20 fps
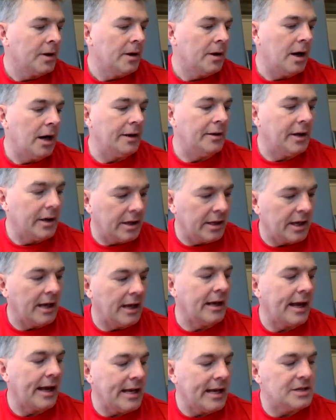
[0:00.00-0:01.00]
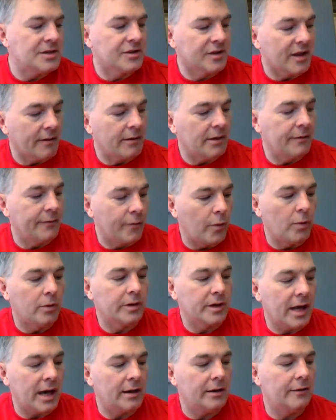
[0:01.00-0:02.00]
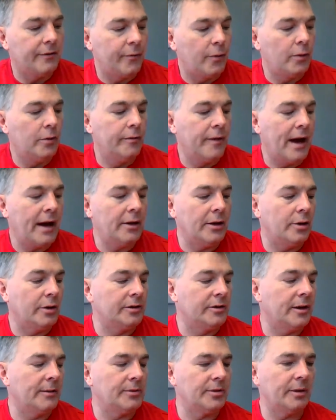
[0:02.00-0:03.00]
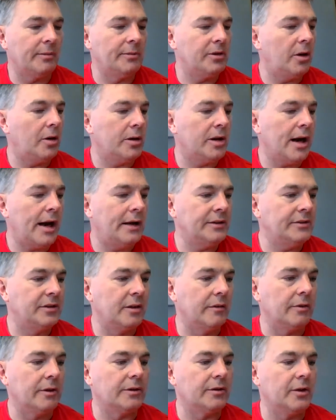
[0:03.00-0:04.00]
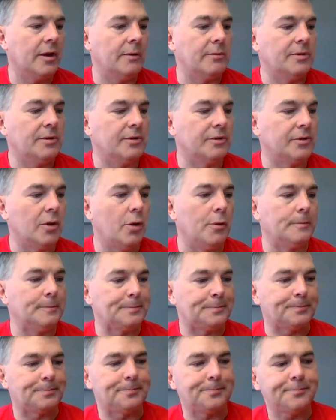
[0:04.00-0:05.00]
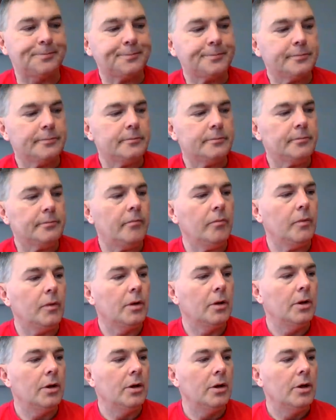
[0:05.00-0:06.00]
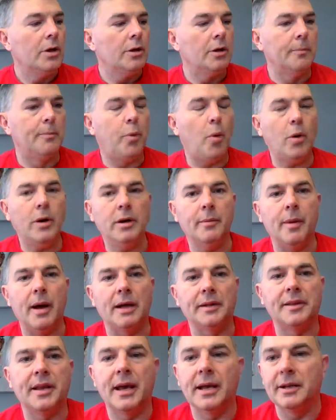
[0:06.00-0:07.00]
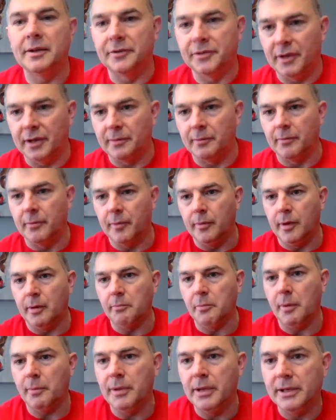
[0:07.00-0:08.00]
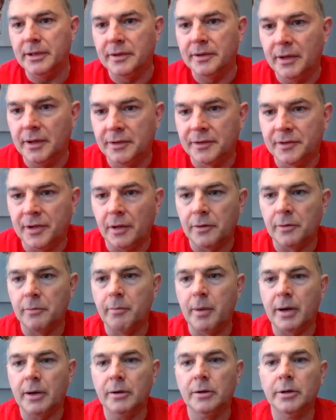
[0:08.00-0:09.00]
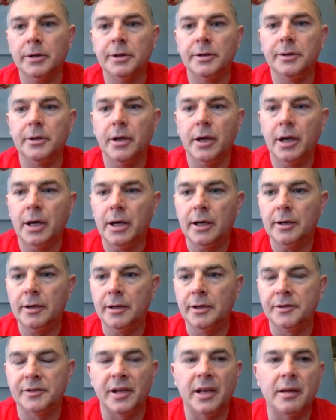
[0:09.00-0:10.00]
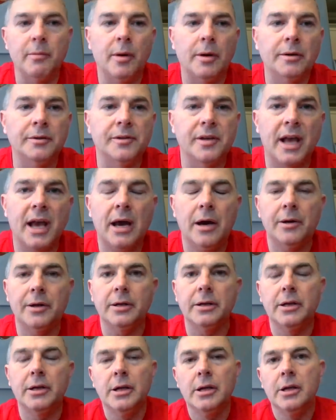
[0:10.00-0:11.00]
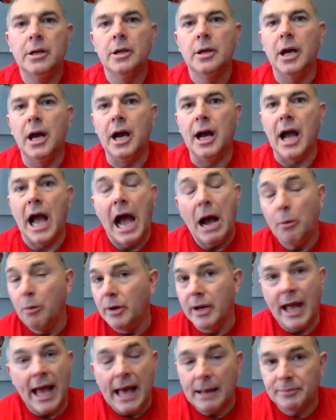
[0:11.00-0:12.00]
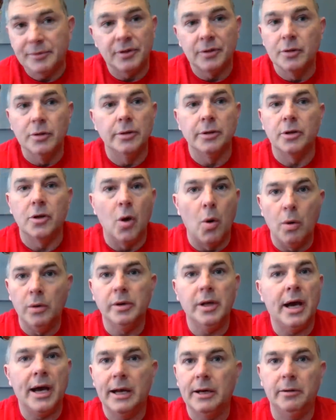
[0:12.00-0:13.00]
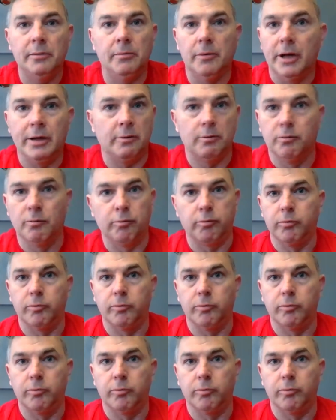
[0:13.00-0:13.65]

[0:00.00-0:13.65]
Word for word: Uh, then you got an age 70 Fulton County full value exemption. I mean, all kinds of different exemptions. So the point about that is like my, my man in Southern Maryland uh, in St. Mary's County, uh, I would absolutely go online like